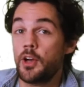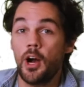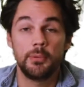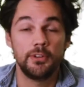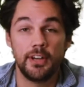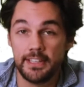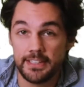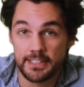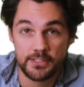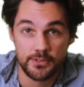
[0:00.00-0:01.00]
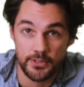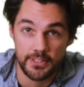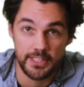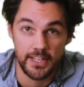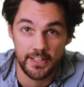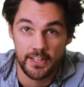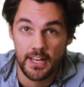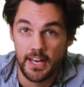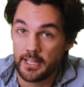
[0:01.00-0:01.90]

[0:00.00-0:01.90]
copywriting extraordinaire,